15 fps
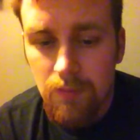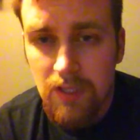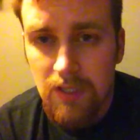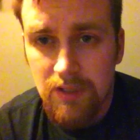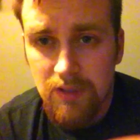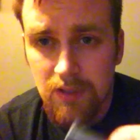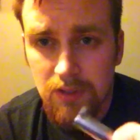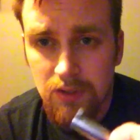
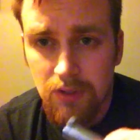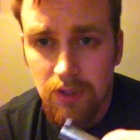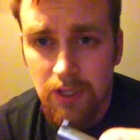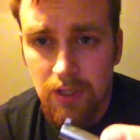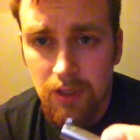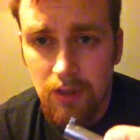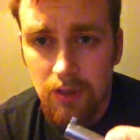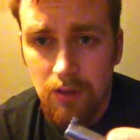is the
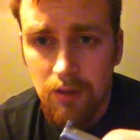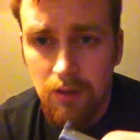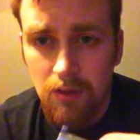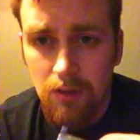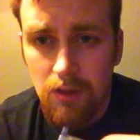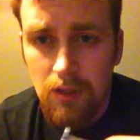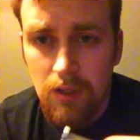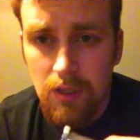striker.
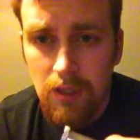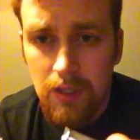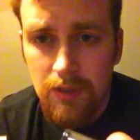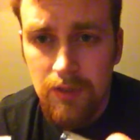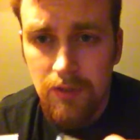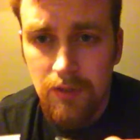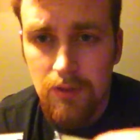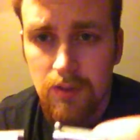
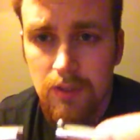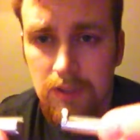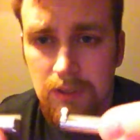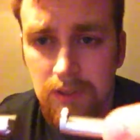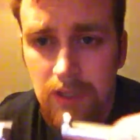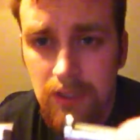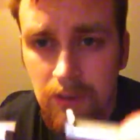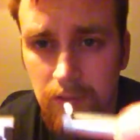And so you can
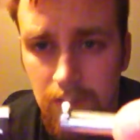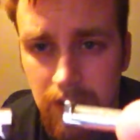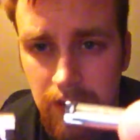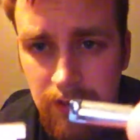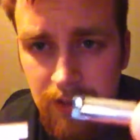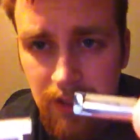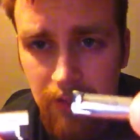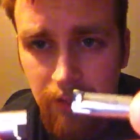see, looking
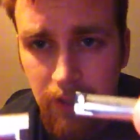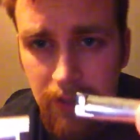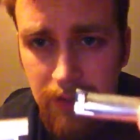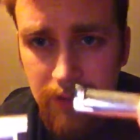side by